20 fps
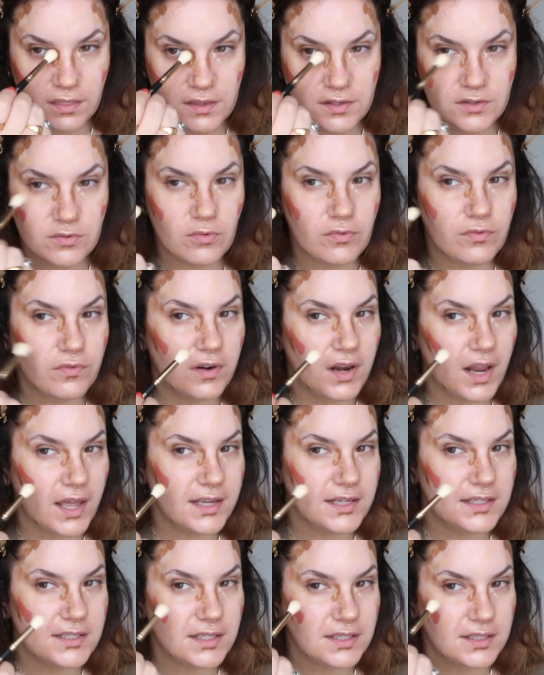the sort of
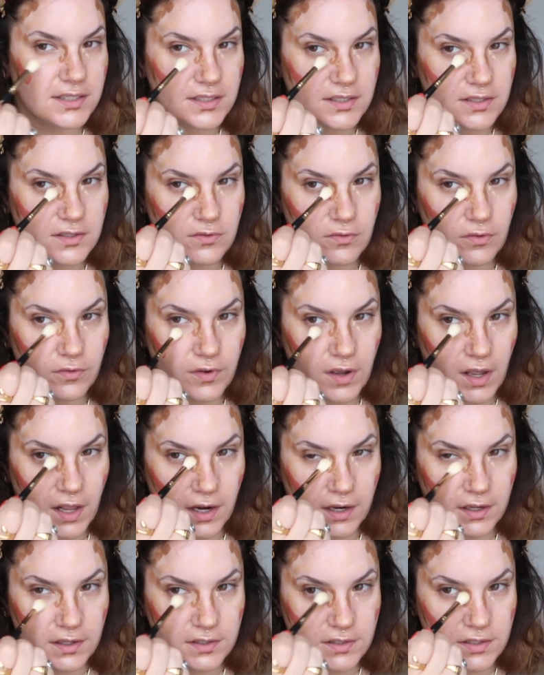lightest sort of
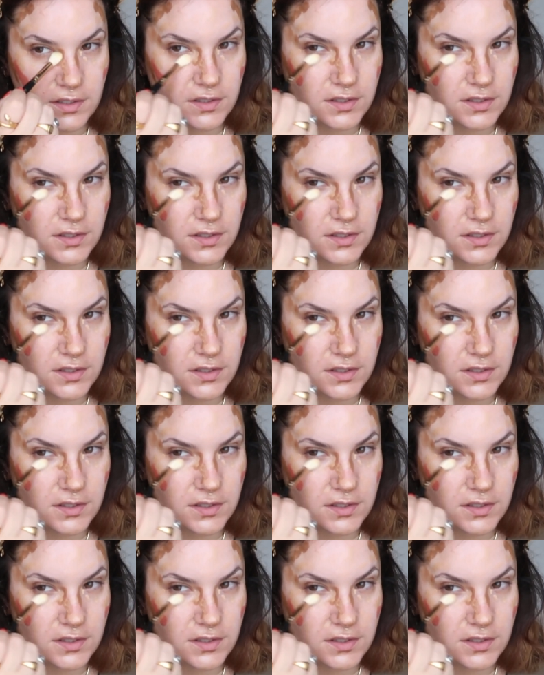colours.